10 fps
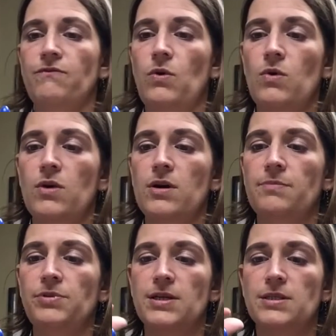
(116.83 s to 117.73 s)
4
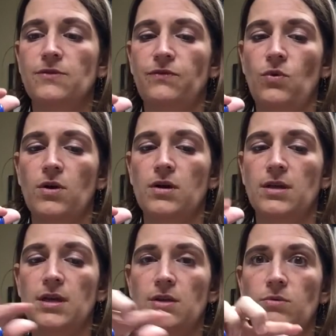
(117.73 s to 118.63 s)
plus 4
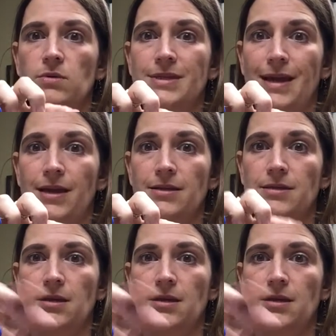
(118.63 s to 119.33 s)
equals 8.